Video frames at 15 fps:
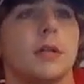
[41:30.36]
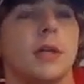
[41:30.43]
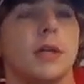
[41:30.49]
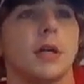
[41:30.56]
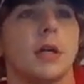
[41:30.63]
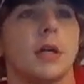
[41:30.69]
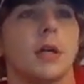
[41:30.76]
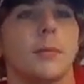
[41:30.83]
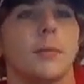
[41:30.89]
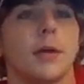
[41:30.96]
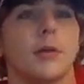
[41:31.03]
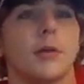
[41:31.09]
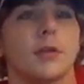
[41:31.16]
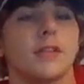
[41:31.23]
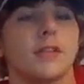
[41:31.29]
the
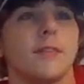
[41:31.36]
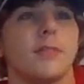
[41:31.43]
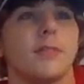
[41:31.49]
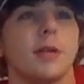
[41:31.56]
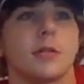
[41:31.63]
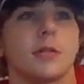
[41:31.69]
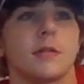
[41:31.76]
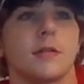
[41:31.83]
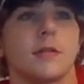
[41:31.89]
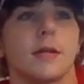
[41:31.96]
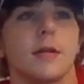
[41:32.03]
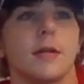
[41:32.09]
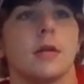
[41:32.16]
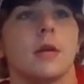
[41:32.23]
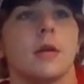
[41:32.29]
Panthers have picked
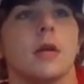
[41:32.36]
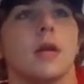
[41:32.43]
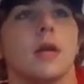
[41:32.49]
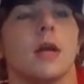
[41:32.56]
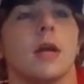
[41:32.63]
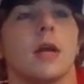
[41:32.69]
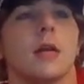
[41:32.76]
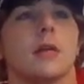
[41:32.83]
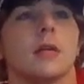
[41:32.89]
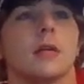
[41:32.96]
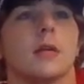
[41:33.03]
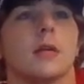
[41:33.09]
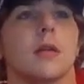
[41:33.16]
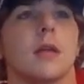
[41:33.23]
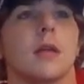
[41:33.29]
already, and
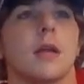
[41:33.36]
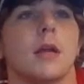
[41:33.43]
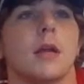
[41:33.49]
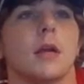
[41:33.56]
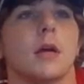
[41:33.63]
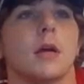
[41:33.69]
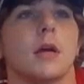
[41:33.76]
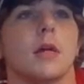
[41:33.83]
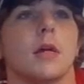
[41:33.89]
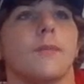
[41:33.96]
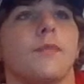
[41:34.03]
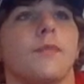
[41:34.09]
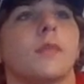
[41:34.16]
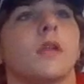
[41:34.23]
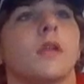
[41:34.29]
they
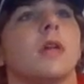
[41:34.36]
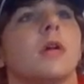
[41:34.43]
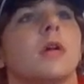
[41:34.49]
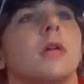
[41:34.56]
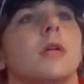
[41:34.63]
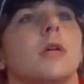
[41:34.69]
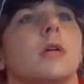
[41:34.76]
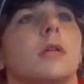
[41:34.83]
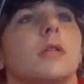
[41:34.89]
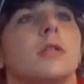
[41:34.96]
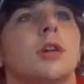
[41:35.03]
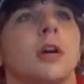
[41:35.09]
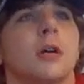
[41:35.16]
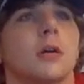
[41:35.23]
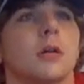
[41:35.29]

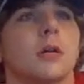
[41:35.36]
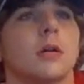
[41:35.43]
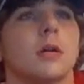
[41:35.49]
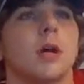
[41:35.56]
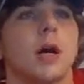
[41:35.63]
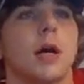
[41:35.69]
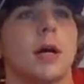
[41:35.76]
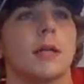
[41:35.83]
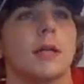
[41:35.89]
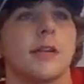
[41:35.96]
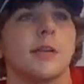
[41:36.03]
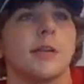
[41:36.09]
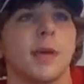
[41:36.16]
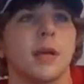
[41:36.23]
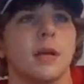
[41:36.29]
took
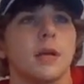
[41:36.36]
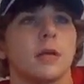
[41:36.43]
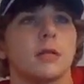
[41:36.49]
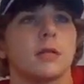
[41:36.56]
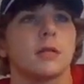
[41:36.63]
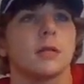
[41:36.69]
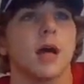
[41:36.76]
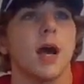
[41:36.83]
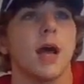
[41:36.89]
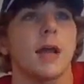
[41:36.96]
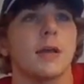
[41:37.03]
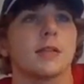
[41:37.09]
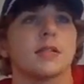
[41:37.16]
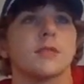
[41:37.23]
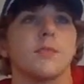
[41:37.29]
centerman
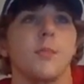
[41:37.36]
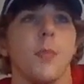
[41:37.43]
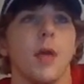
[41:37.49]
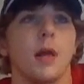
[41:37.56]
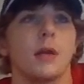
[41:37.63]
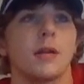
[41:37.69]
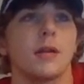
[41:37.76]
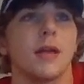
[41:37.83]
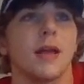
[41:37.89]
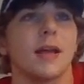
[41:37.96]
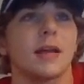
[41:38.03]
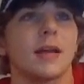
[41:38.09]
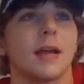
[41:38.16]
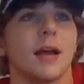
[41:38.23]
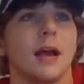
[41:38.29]
Ty
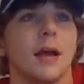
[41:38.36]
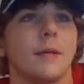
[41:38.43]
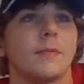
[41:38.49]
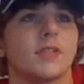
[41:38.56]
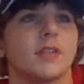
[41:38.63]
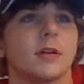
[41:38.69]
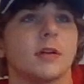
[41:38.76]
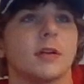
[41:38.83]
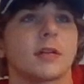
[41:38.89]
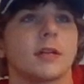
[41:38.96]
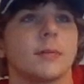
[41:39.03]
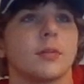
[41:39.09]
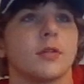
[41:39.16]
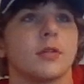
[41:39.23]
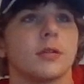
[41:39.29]
Smilaniak. Sorry if
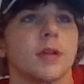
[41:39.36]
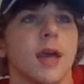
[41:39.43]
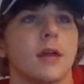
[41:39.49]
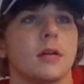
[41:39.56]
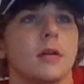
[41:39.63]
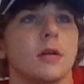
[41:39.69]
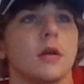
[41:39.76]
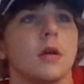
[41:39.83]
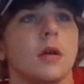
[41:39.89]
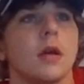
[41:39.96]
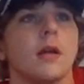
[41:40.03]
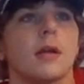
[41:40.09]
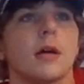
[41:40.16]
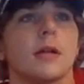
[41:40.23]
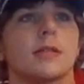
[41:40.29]
I butchered that.
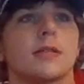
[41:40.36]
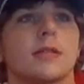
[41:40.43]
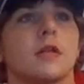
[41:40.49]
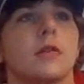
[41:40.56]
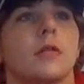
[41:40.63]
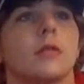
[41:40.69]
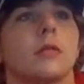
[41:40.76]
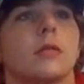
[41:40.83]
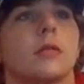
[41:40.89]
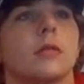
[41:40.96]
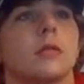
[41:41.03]
And also